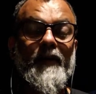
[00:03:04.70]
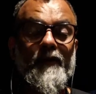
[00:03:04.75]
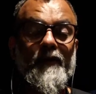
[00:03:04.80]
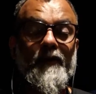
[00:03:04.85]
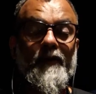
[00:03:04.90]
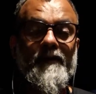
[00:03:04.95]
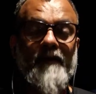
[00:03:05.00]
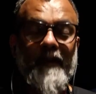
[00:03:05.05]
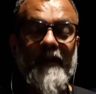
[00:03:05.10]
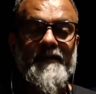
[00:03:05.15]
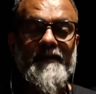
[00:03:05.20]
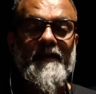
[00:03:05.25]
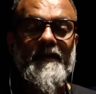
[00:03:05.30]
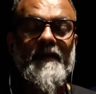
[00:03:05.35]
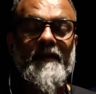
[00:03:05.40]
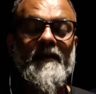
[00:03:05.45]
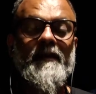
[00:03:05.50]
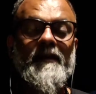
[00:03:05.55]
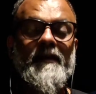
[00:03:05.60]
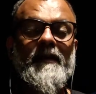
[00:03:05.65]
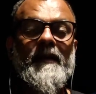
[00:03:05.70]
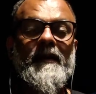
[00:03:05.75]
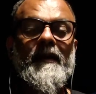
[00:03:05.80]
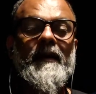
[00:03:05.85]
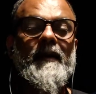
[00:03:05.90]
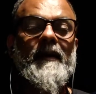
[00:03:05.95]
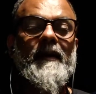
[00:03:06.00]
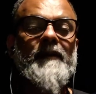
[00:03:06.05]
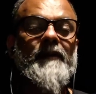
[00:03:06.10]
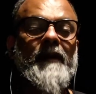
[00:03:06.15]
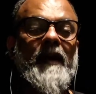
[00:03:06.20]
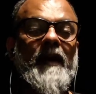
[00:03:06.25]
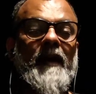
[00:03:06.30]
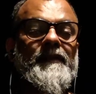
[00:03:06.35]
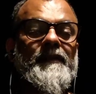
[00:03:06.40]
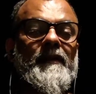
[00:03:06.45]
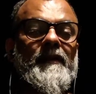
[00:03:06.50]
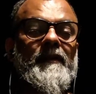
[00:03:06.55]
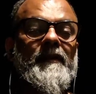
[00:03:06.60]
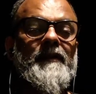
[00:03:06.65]
Nation. So
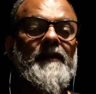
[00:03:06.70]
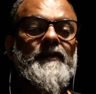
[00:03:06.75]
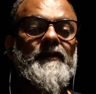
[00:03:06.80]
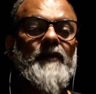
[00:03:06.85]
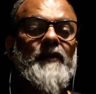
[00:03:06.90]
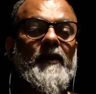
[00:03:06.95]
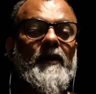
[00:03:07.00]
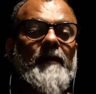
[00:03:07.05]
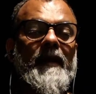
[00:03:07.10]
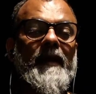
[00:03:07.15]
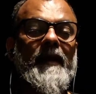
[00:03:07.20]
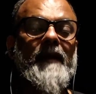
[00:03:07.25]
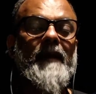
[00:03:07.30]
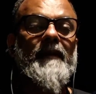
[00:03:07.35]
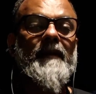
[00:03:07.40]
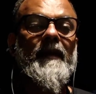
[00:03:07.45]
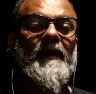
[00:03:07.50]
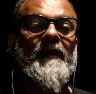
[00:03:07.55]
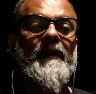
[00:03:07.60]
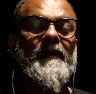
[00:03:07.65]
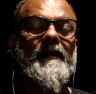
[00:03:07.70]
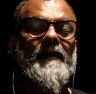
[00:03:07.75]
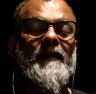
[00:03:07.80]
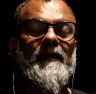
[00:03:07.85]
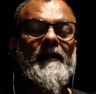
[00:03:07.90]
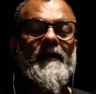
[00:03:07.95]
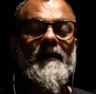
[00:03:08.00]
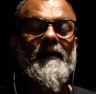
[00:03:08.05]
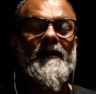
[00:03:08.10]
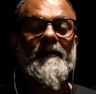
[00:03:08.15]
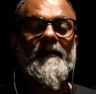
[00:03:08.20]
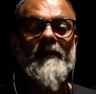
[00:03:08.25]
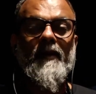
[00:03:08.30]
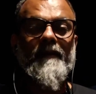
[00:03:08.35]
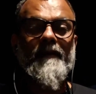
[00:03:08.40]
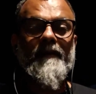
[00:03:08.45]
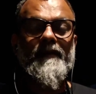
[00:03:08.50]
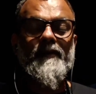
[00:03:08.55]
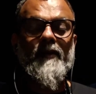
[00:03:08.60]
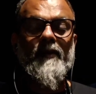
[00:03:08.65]
Yasir told me, and then
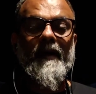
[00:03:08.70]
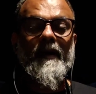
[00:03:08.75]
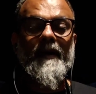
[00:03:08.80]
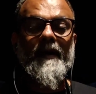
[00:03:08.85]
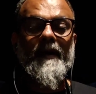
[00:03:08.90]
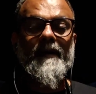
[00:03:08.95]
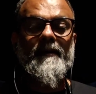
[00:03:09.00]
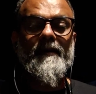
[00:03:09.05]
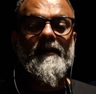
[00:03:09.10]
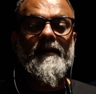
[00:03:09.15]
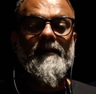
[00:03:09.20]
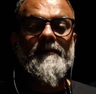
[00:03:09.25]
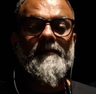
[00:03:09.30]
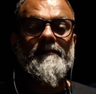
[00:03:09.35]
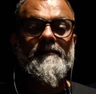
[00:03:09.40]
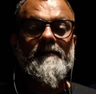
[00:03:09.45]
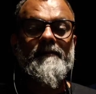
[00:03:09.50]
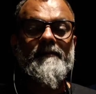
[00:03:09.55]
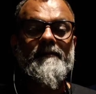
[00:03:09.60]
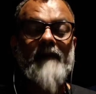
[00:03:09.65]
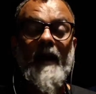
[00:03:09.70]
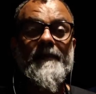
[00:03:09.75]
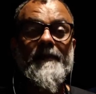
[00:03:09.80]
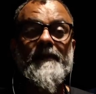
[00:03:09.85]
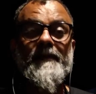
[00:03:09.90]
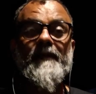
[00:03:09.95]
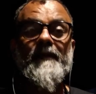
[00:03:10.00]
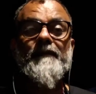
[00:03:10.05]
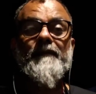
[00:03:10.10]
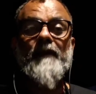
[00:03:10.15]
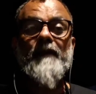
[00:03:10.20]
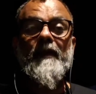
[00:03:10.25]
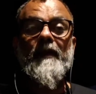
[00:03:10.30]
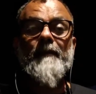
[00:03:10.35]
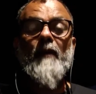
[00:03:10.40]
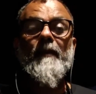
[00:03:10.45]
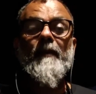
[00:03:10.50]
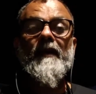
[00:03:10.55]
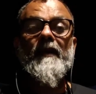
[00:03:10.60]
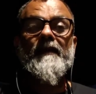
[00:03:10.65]
I was quite upset for
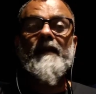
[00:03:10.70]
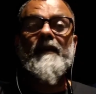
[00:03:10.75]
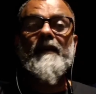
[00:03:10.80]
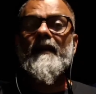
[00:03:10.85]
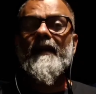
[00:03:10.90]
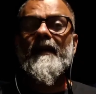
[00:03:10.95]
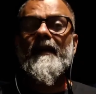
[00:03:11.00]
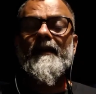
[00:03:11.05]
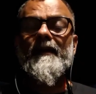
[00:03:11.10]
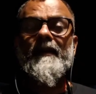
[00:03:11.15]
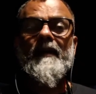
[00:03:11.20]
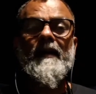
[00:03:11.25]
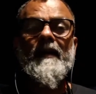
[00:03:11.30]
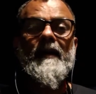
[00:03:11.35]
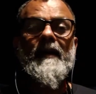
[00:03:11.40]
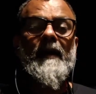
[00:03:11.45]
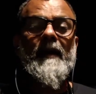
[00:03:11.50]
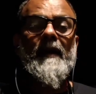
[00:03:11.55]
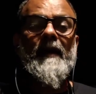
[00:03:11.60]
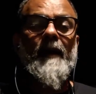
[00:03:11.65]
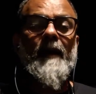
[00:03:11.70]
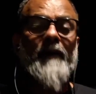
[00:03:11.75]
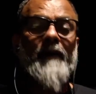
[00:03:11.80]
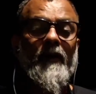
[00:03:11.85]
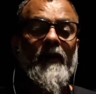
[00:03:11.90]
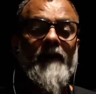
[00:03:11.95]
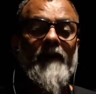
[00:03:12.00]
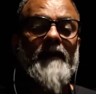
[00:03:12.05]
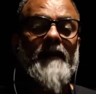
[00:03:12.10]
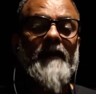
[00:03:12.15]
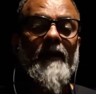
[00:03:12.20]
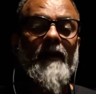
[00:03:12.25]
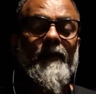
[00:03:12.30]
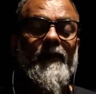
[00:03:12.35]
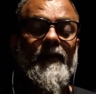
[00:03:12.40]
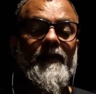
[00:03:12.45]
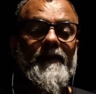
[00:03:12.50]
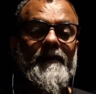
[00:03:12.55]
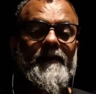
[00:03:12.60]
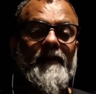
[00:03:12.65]
a moment. Then because I
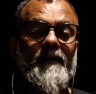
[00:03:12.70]
was